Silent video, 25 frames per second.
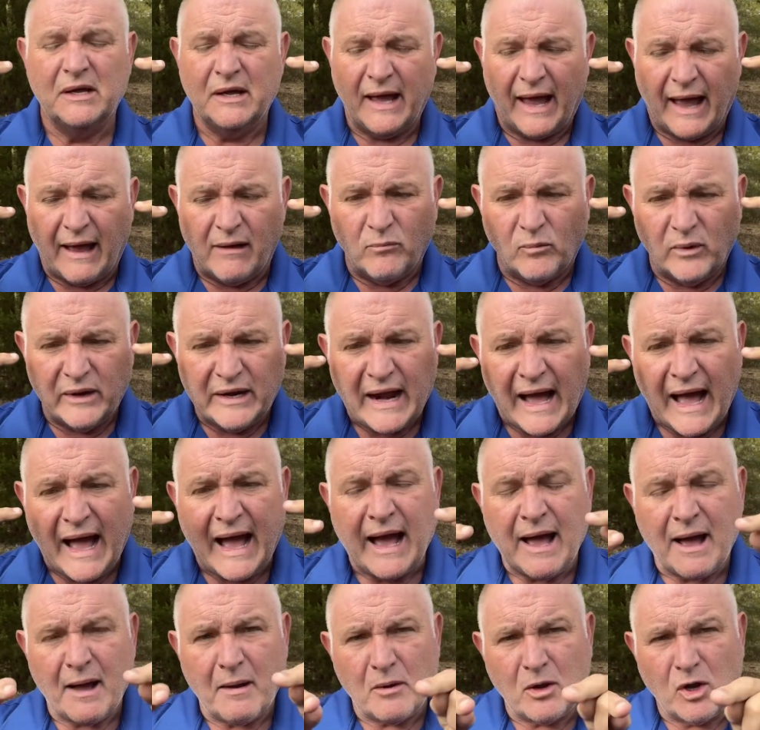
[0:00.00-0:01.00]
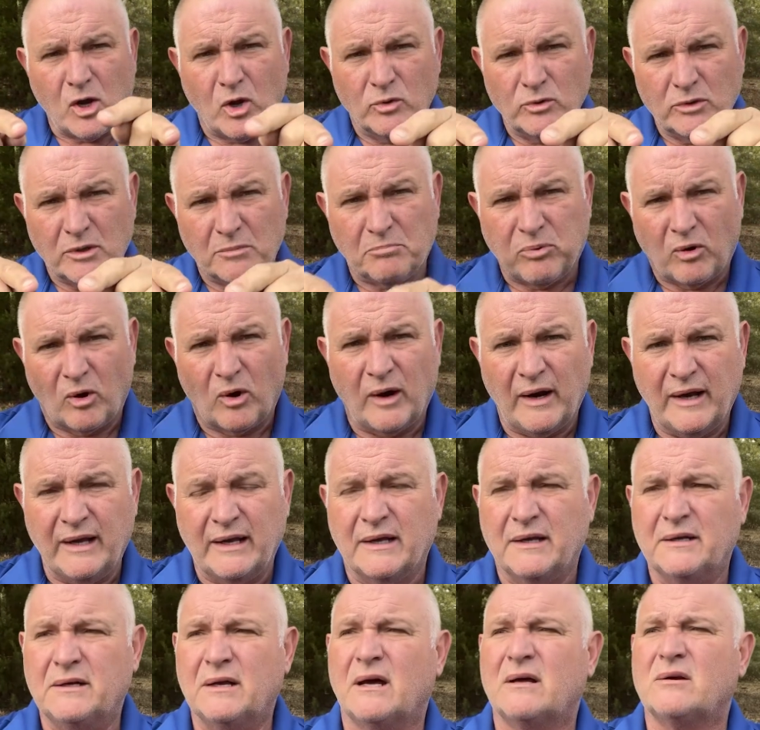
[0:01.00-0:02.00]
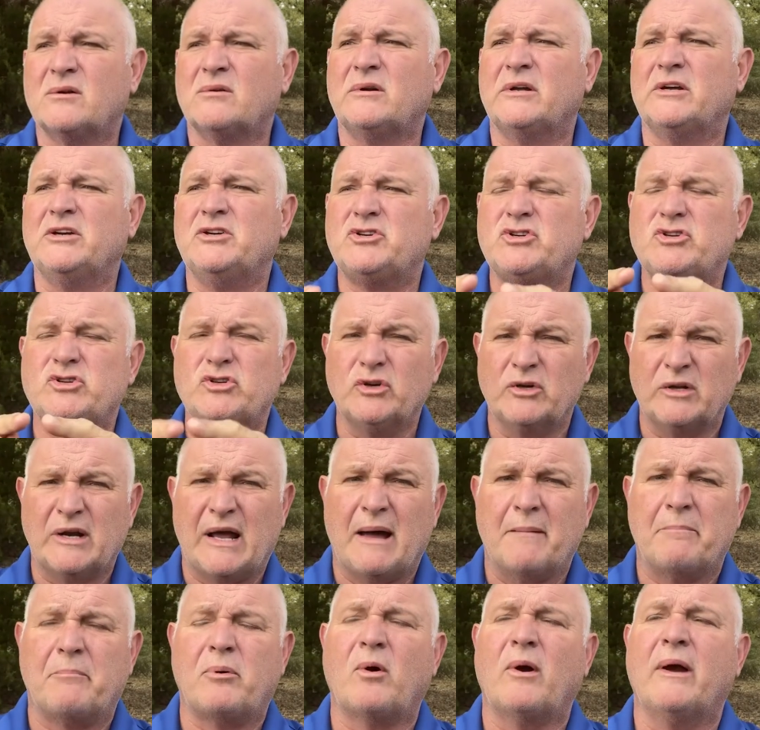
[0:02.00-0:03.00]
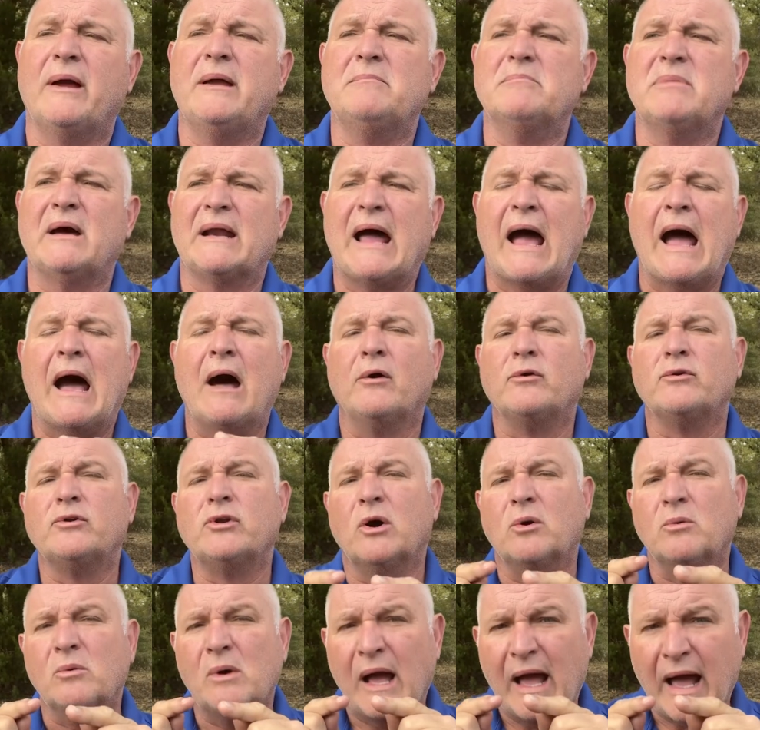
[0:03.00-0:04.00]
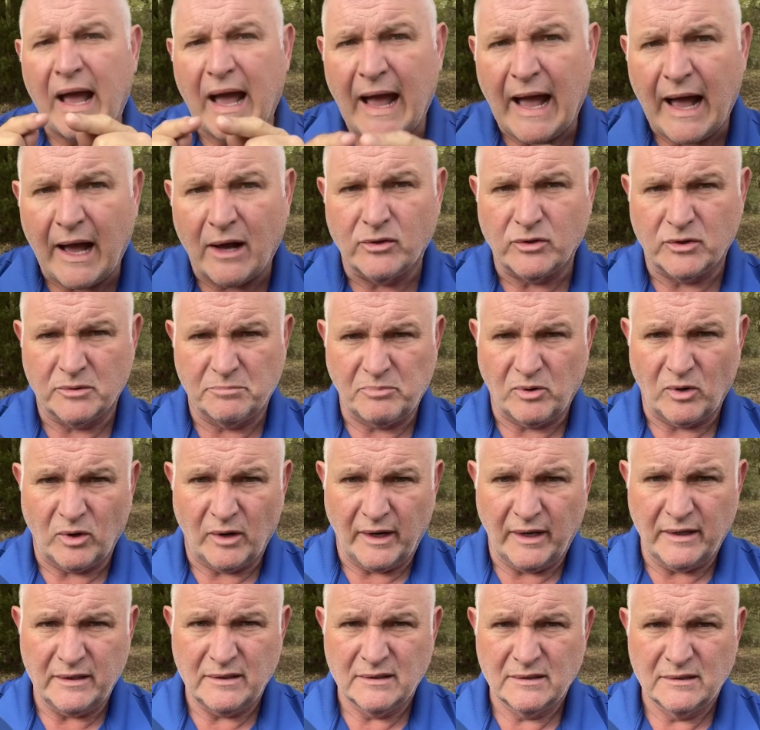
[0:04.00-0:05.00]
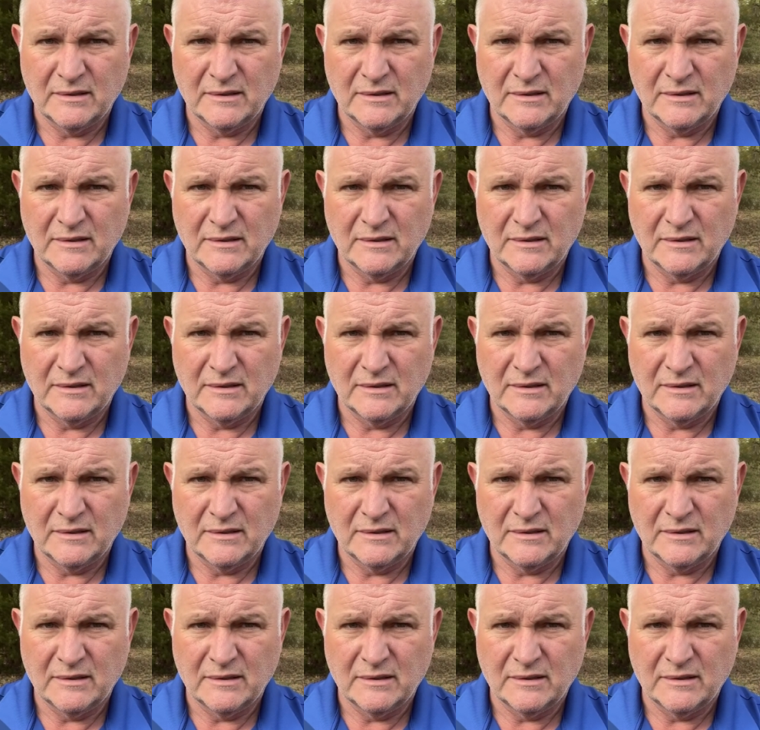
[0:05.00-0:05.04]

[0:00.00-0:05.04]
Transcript: And when I go to praying, not only should I pray, but I'll know how to pray.